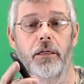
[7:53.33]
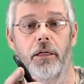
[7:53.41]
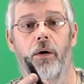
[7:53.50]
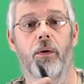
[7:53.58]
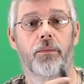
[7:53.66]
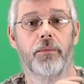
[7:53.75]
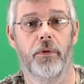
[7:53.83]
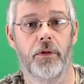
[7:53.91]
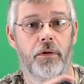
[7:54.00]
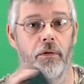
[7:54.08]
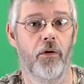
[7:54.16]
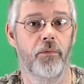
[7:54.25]
Don't
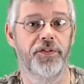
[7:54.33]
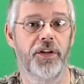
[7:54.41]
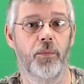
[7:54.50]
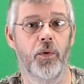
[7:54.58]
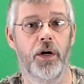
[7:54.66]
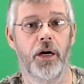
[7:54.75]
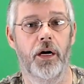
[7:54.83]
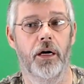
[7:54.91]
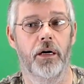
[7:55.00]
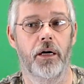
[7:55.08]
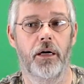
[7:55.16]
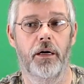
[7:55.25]
throw them
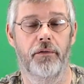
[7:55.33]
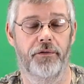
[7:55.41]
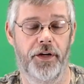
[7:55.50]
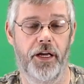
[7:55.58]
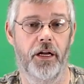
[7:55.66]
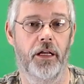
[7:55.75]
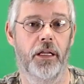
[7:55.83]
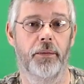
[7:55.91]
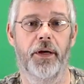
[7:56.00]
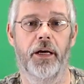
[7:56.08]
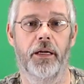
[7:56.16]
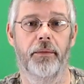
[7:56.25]
somewhere, forget all
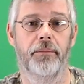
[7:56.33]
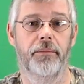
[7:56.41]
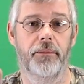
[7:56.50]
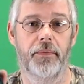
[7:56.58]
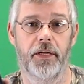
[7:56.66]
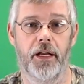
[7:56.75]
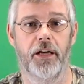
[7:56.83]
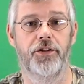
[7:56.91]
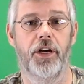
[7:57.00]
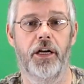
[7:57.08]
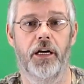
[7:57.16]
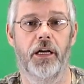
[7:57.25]
about them, not
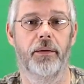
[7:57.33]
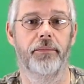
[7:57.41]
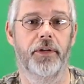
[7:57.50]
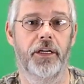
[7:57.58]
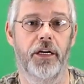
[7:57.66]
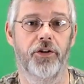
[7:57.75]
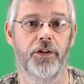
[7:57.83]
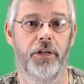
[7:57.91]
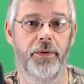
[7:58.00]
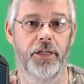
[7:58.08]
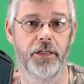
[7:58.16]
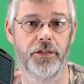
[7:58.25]
check on them
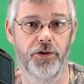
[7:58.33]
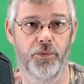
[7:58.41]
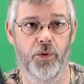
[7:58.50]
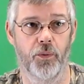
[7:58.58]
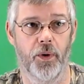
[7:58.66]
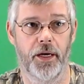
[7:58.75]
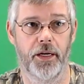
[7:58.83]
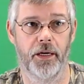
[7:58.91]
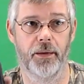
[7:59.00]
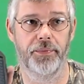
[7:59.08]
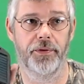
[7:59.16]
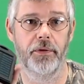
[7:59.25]
occasionally, because you will wind
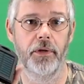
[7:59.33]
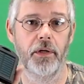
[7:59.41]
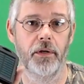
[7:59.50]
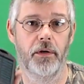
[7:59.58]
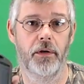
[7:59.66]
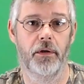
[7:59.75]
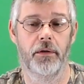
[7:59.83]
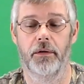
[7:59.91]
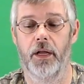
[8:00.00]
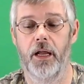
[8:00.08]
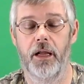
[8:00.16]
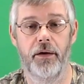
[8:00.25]
up
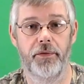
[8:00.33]
not